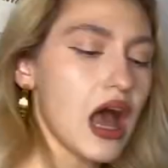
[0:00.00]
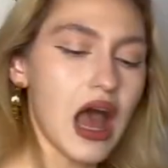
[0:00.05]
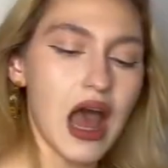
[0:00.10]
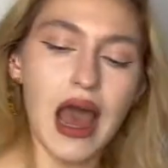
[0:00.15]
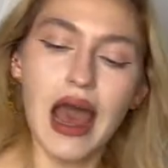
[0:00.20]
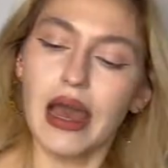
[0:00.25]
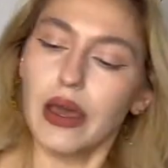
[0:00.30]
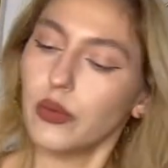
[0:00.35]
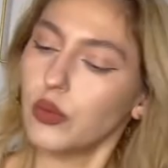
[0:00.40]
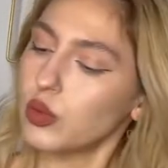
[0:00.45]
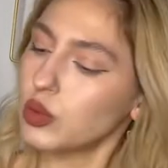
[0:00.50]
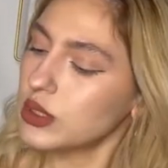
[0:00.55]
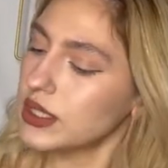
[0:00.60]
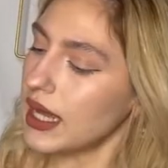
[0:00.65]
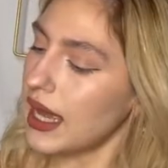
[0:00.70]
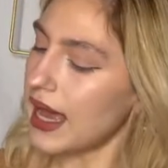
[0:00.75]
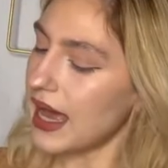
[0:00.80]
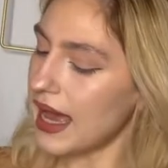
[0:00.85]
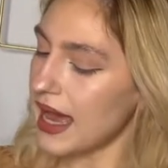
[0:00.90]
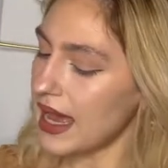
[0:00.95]
I would
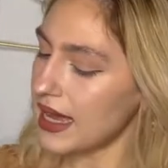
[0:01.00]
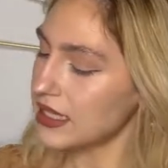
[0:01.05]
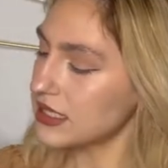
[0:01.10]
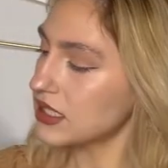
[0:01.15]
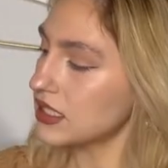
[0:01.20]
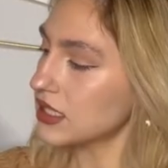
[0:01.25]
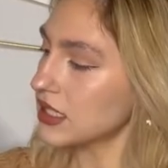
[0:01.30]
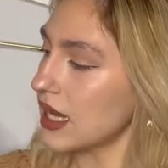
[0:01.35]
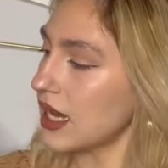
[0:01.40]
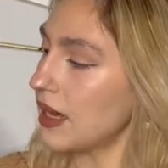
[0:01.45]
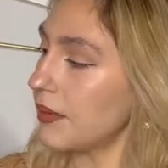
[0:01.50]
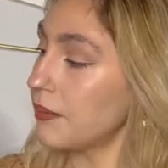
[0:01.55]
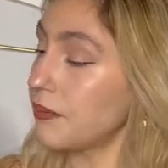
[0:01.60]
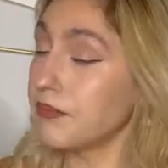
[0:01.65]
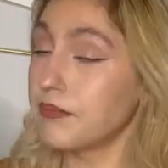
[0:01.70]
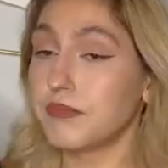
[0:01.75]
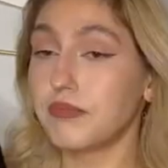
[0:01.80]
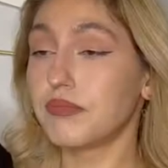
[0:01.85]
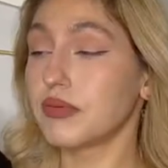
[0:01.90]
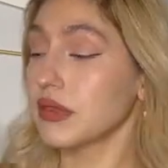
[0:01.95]
add a
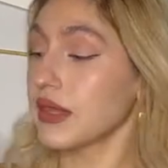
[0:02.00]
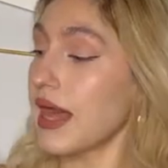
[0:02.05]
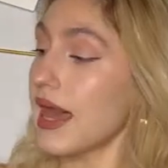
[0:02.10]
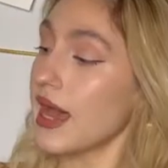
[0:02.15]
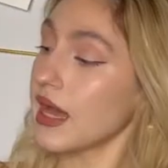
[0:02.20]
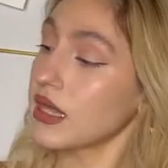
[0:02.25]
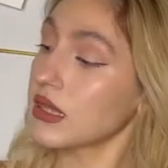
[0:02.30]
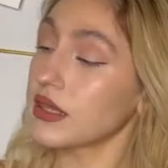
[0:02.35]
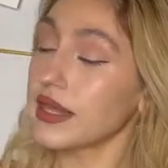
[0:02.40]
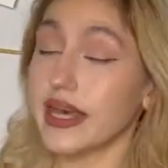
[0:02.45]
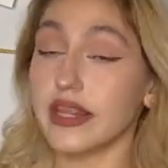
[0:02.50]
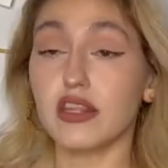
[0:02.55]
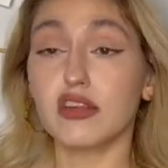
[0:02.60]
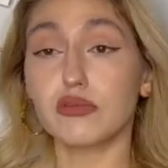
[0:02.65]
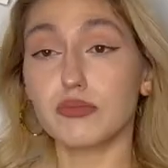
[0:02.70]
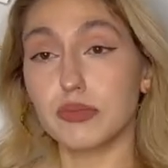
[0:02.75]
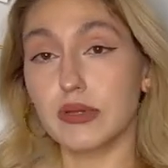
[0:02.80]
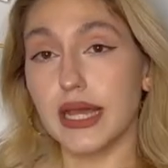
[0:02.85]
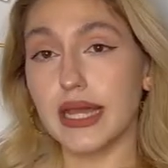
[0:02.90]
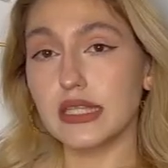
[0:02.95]
black leather
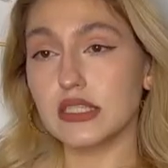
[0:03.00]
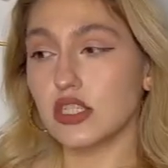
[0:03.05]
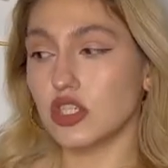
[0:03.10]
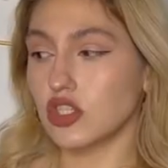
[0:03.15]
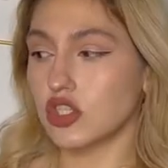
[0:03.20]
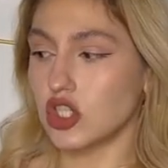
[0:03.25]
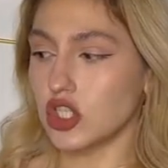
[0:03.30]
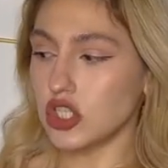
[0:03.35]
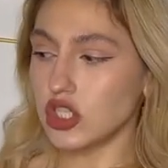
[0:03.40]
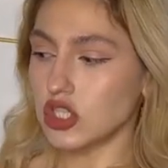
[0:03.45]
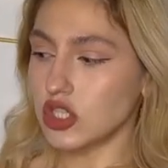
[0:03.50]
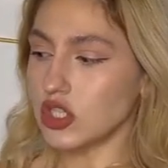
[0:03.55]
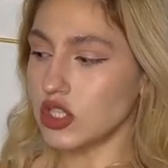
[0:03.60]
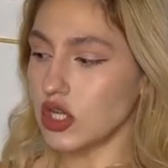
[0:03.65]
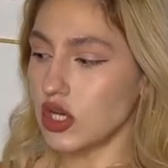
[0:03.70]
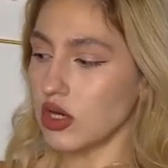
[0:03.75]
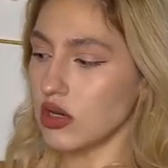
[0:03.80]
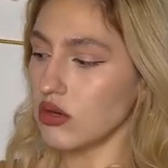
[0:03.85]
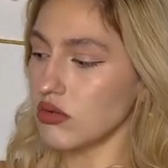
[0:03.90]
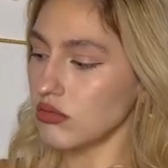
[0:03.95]
blazer, just,
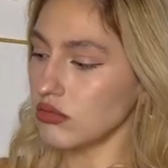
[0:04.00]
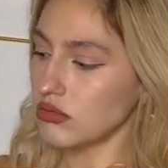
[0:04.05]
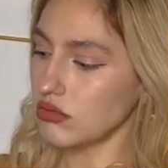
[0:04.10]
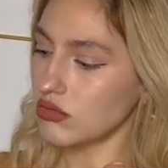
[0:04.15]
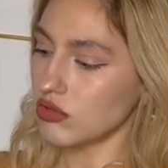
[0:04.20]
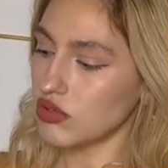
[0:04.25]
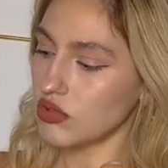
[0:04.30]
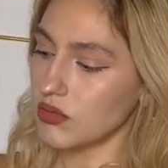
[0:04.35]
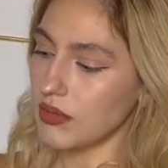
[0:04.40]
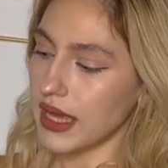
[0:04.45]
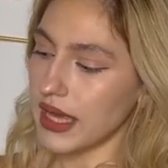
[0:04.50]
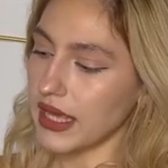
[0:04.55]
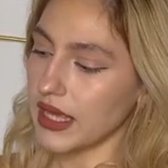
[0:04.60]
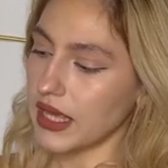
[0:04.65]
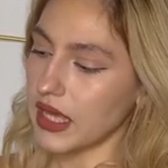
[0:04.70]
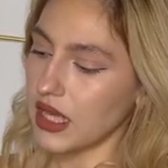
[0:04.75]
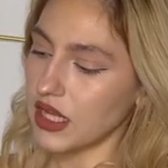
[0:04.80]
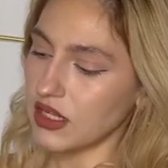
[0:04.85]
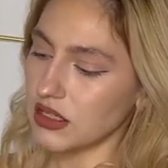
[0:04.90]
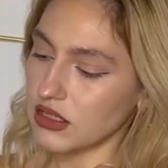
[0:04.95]
you know, to make
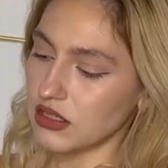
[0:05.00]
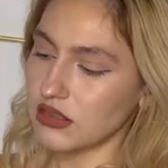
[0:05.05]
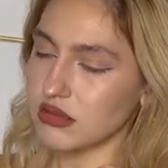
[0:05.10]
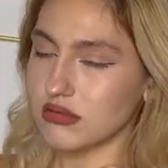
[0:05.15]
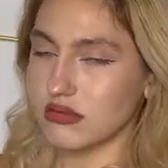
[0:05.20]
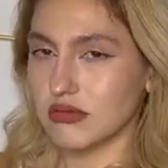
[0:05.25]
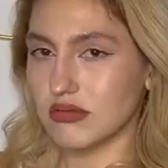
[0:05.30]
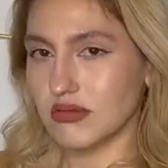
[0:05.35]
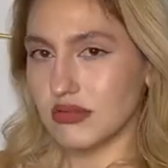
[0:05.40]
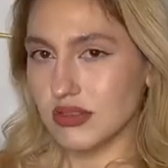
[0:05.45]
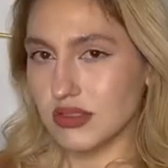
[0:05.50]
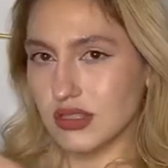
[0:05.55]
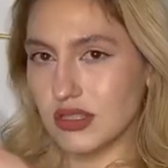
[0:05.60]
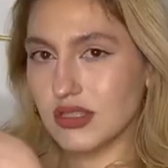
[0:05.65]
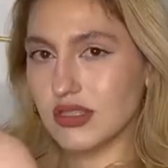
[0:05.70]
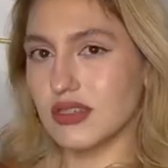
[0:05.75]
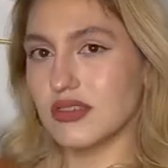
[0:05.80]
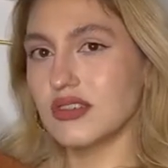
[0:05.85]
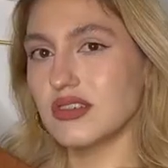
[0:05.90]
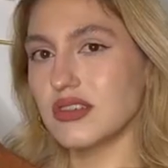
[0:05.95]
it
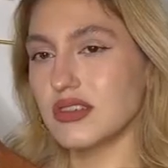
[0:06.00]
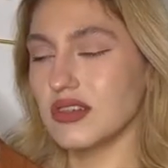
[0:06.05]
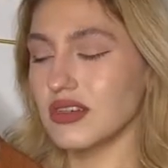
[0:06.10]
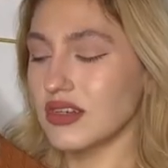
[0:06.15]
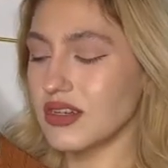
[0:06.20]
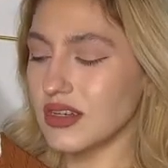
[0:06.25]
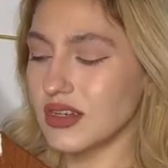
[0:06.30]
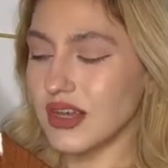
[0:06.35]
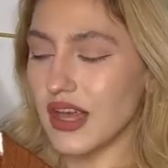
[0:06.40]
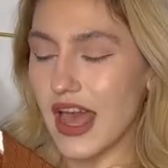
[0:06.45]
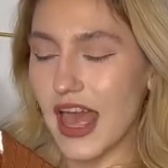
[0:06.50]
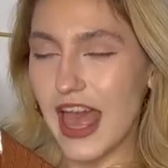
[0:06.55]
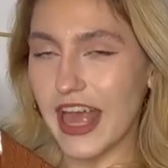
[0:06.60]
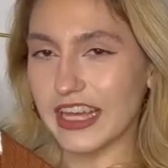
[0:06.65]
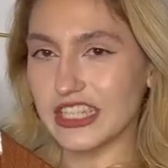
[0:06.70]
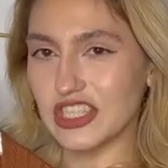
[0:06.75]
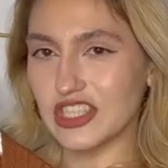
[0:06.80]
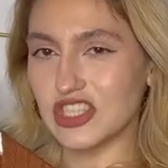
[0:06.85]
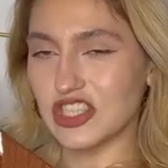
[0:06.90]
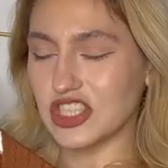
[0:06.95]

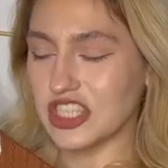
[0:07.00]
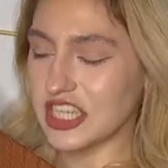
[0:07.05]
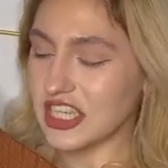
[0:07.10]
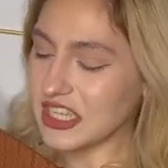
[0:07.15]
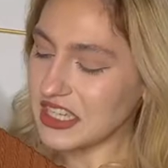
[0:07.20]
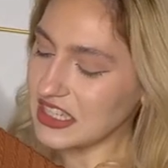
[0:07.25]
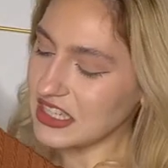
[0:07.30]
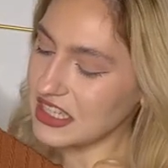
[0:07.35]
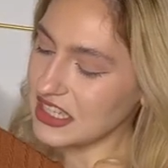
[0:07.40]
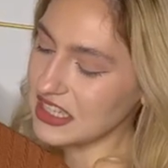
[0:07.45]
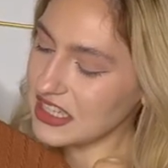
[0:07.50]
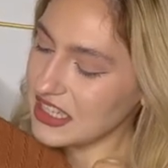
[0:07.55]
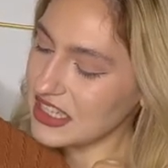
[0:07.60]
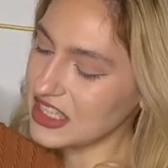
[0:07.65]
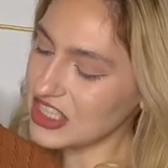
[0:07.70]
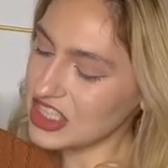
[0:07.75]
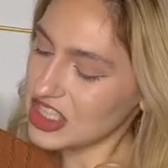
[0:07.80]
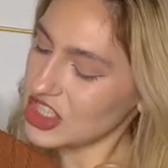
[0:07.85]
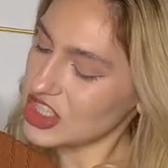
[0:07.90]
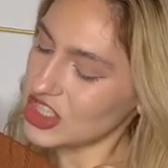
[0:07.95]
edgy,
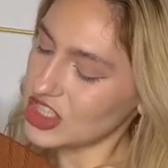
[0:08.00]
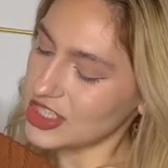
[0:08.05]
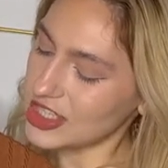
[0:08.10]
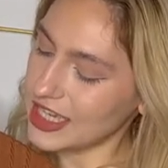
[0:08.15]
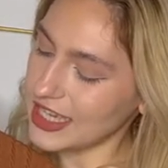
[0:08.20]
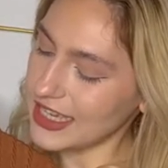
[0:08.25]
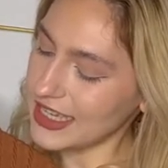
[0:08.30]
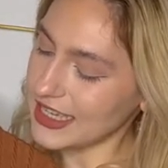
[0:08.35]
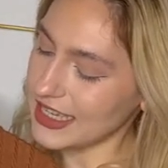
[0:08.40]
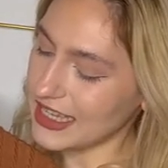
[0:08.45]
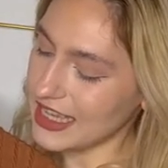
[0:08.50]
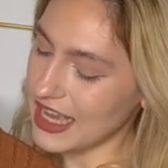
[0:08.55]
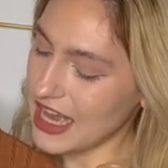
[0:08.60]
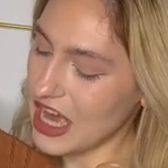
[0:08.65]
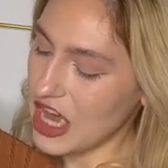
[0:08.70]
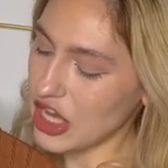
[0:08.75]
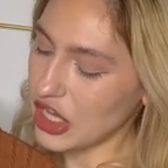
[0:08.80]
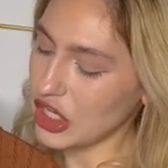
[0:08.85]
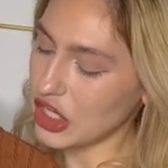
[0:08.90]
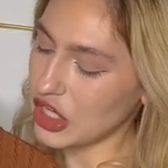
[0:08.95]
chic,
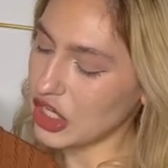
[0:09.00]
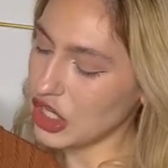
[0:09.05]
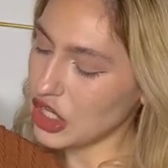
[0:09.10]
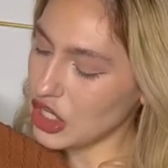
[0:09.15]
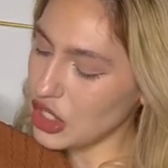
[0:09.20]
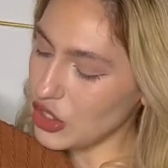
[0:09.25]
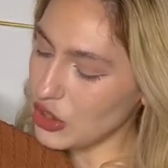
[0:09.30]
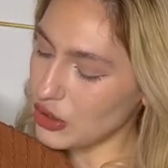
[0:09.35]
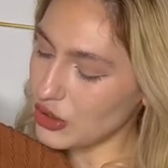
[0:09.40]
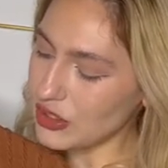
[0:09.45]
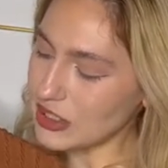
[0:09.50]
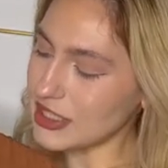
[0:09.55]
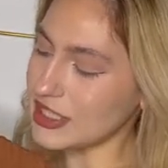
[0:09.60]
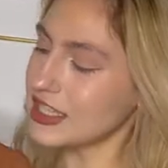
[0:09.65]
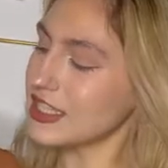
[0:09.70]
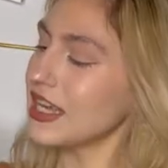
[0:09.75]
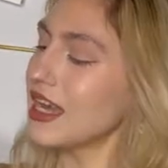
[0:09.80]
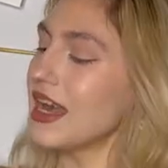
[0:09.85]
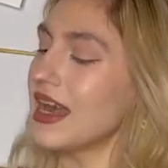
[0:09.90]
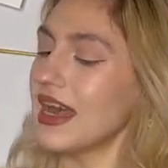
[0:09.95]
cute.
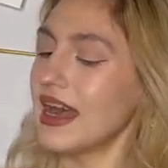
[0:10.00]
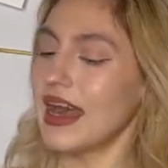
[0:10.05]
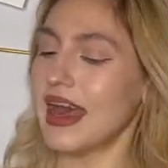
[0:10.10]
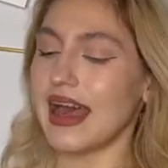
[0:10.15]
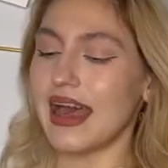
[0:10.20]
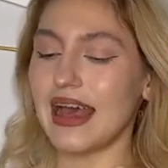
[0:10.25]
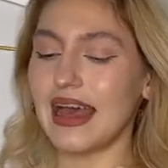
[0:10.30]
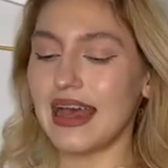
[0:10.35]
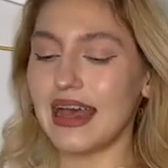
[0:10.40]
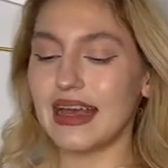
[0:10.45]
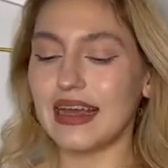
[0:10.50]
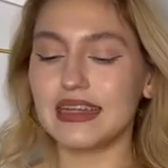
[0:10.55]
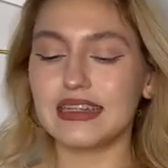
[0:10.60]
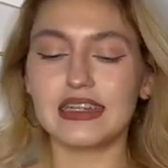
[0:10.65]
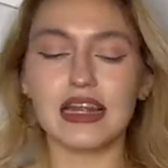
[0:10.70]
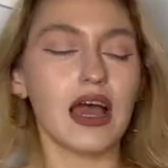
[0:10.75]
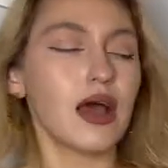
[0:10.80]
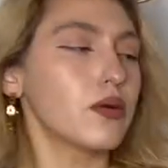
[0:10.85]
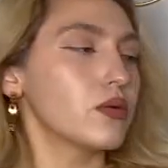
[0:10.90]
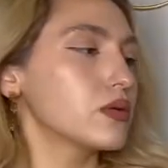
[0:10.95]
And
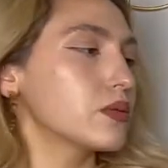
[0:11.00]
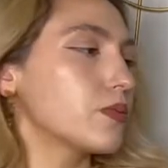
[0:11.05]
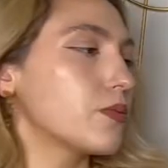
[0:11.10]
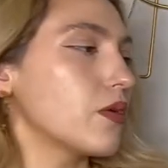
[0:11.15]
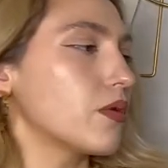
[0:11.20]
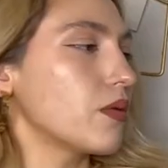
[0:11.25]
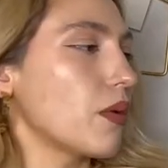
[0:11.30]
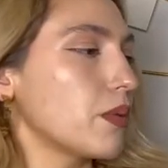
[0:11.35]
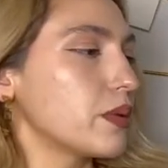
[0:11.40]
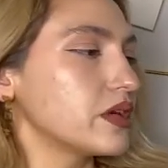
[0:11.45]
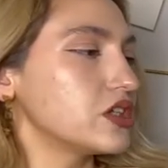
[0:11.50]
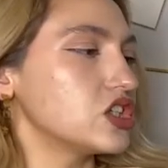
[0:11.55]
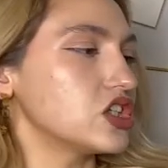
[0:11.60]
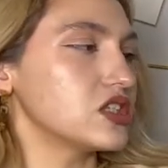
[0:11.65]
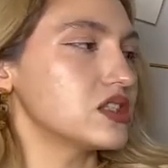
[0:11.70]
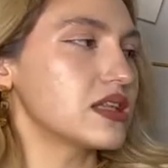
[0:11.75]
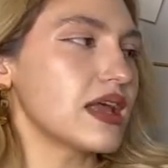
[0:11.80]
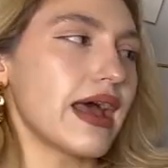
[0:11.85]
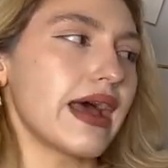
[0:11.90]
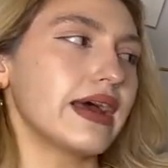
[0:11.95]
I would probably
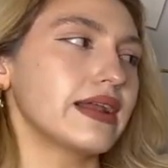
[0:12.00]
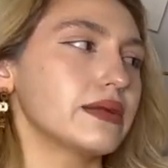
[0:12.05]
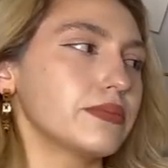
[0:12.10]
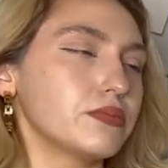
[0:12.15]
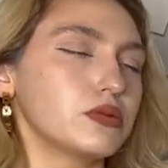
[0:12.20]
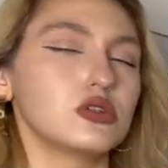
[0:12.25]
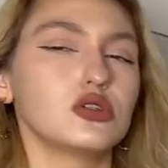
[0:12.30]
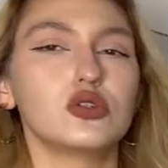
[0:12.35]
just add blue